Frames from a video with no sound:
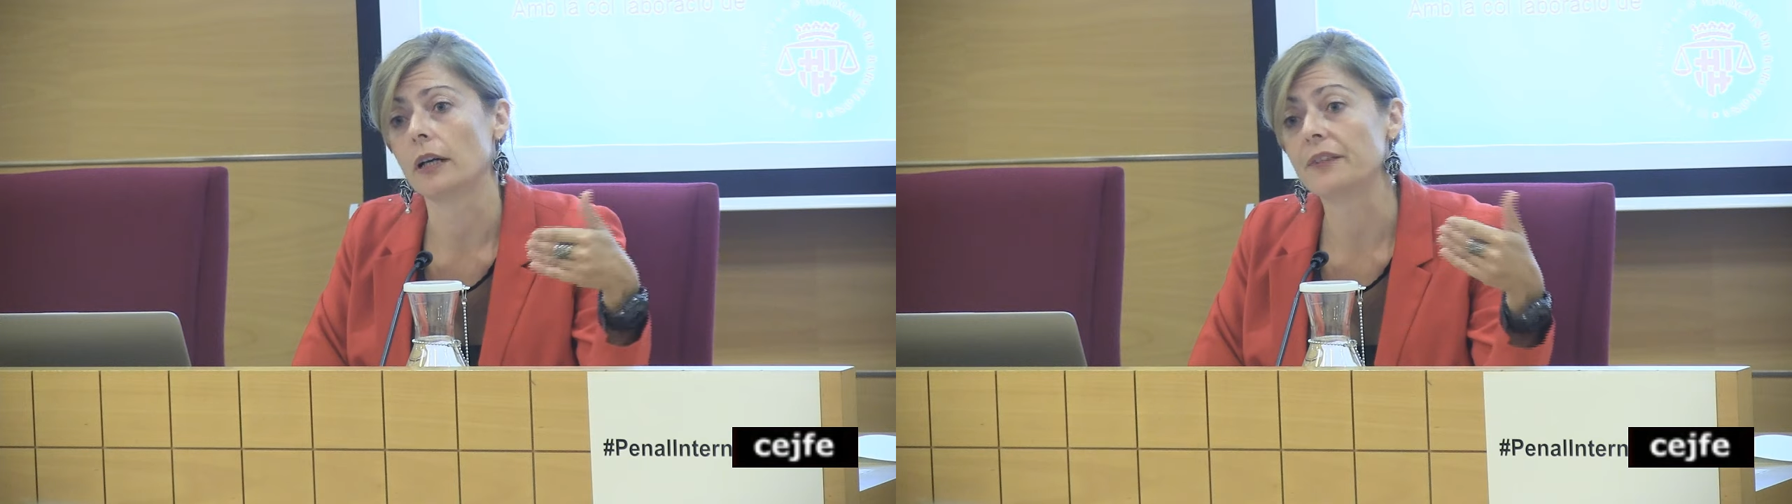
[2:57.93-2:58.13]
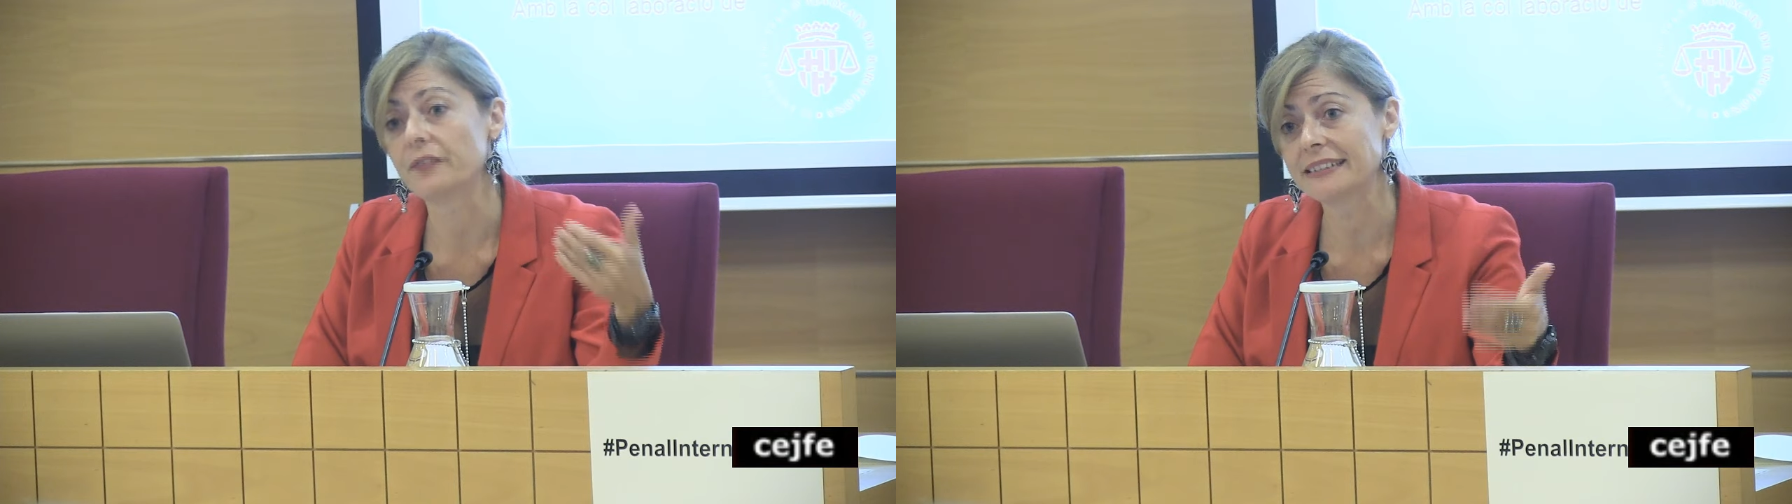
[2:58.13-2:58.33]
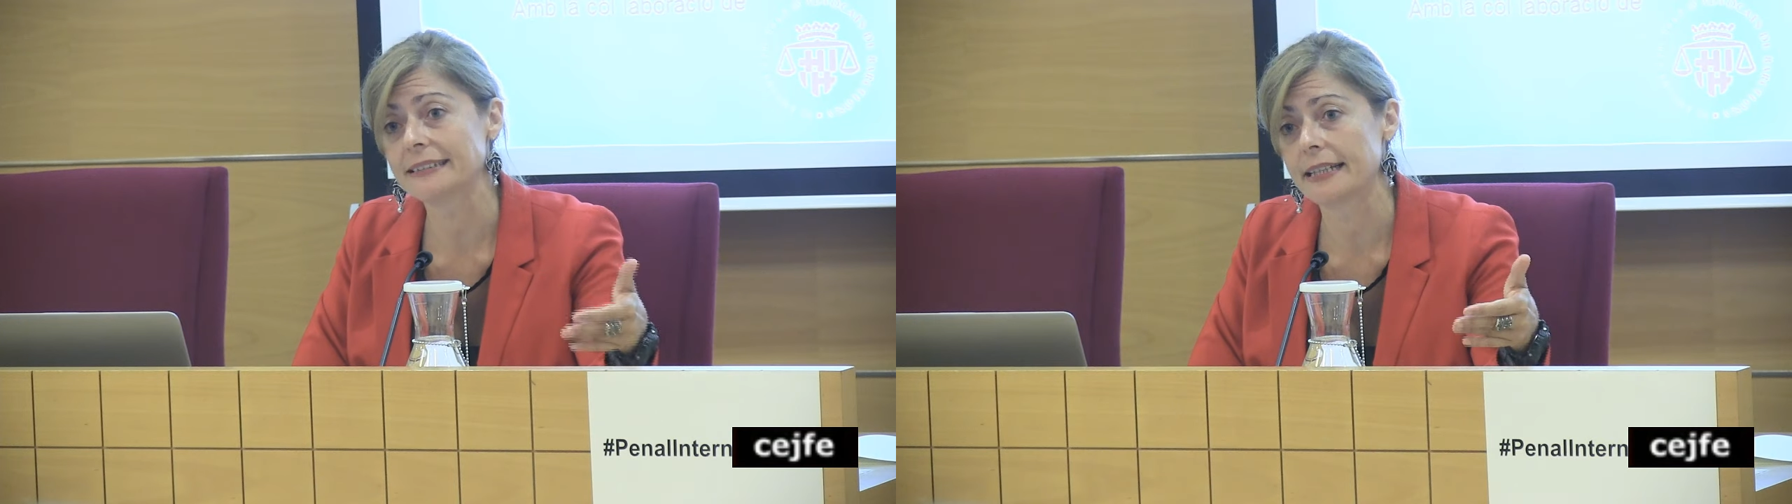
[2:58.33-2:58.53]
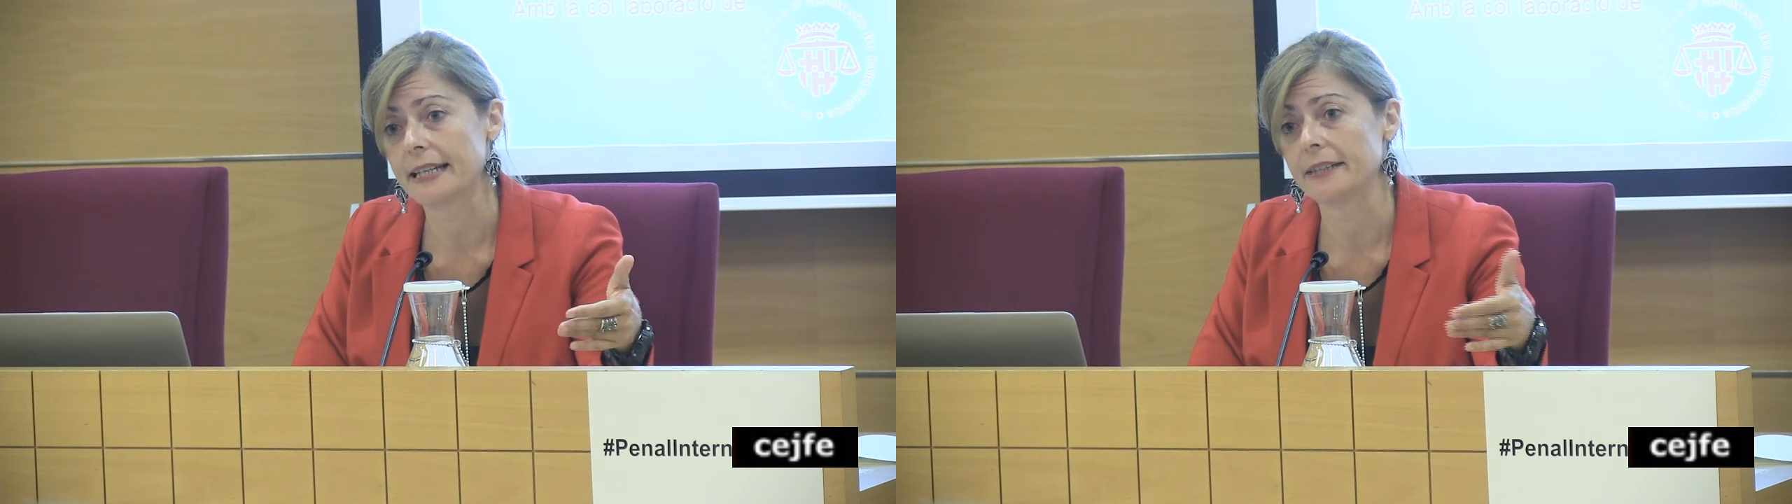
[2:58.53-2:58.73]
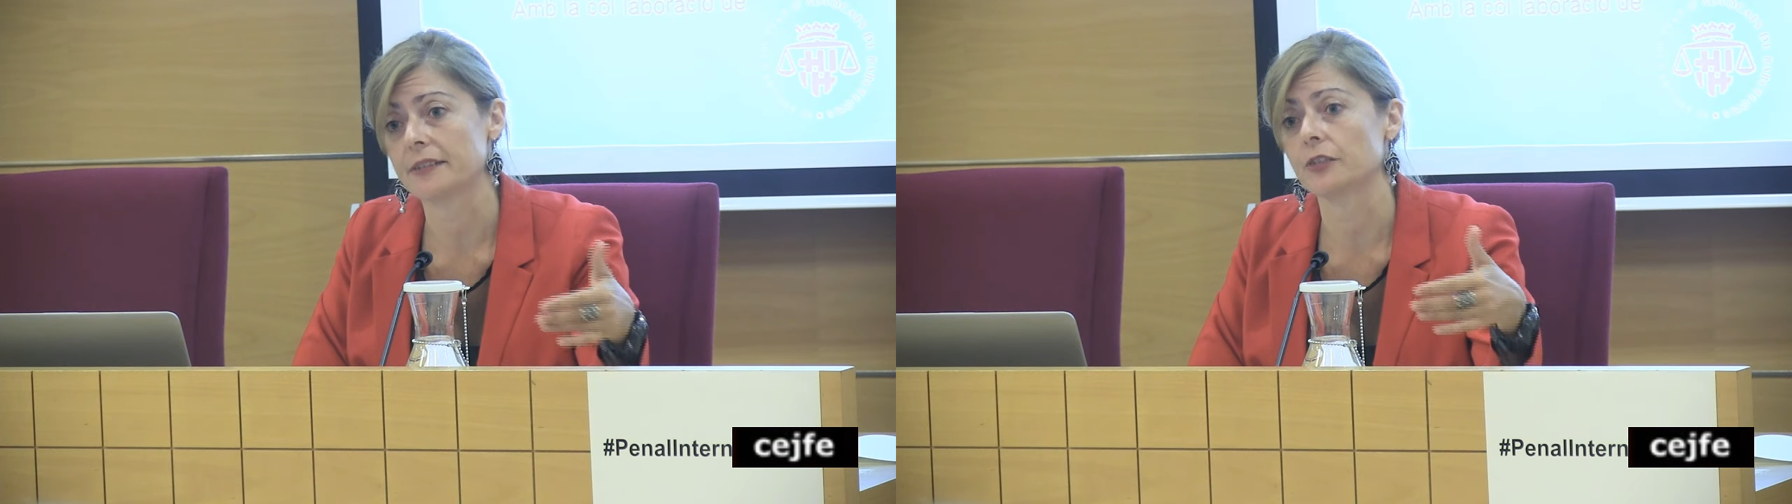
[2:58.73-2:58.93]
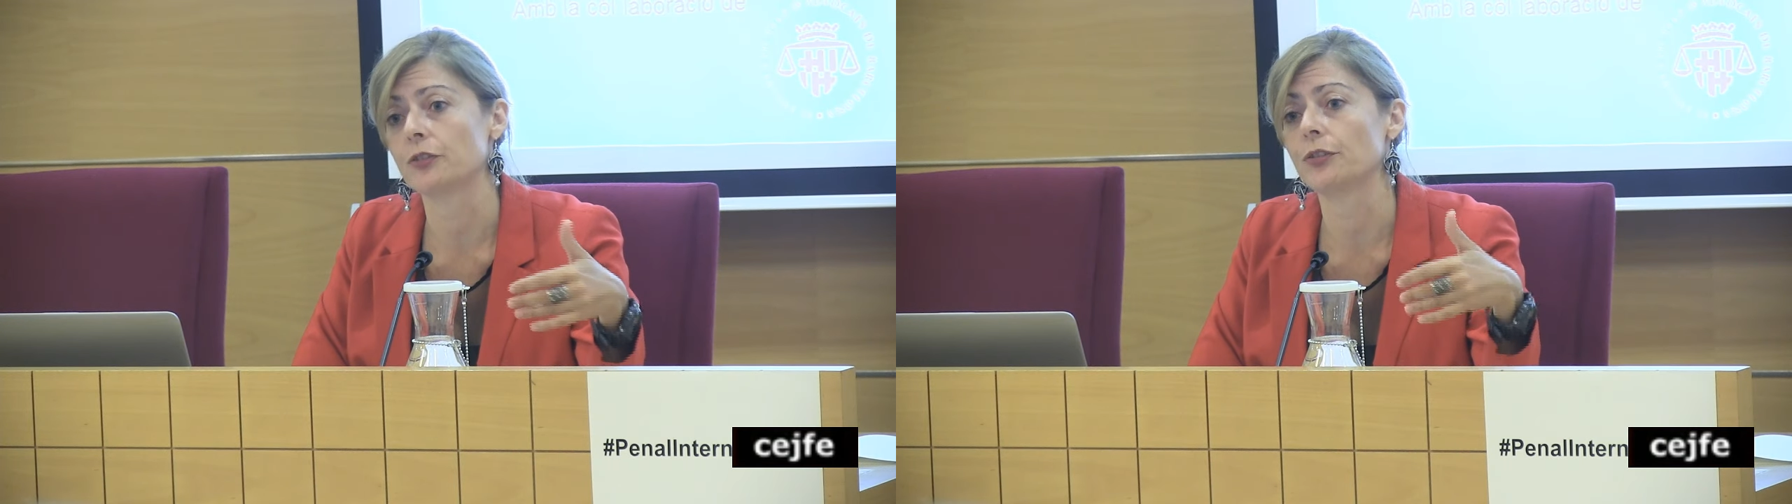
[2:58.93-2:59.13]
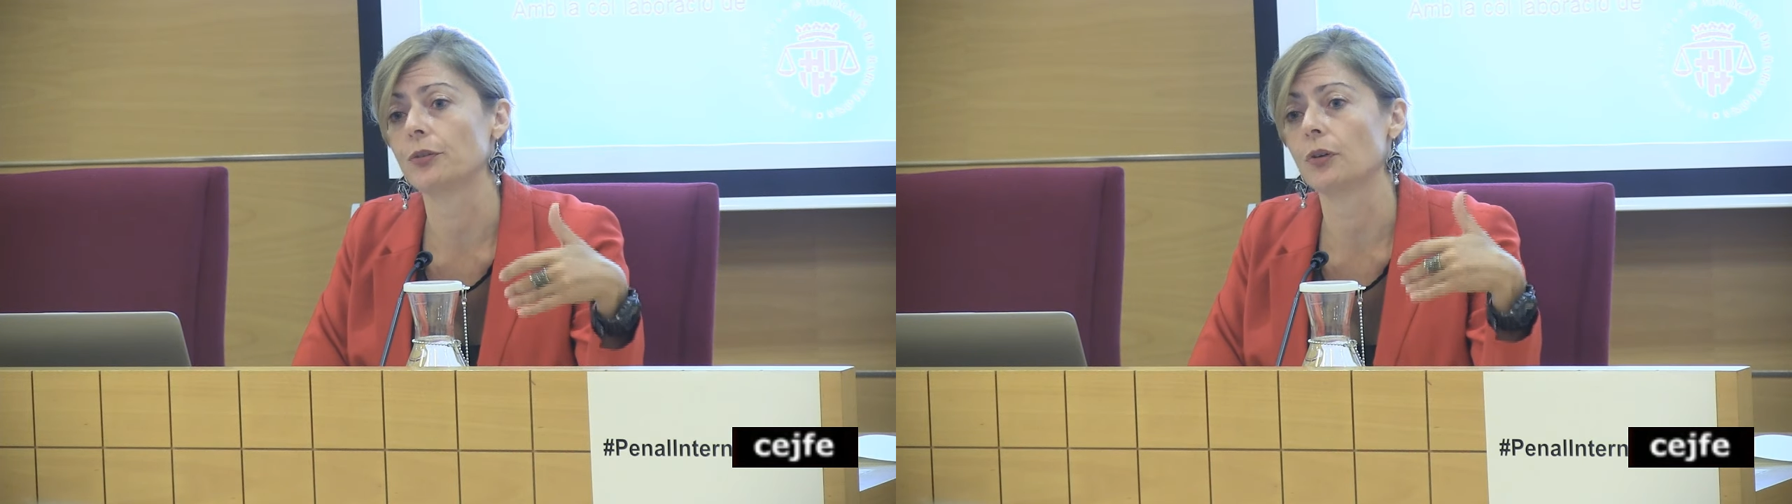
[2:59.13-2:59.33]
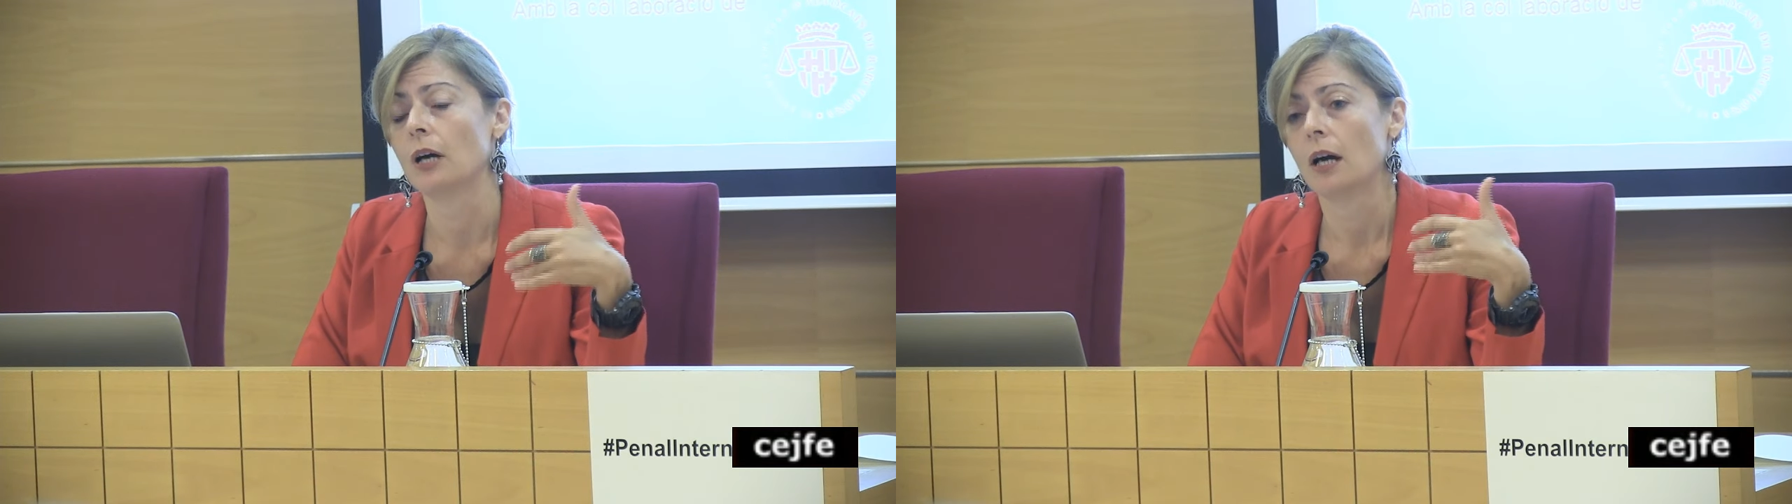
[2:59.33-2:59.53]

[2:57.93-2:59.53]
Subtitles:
investigate and to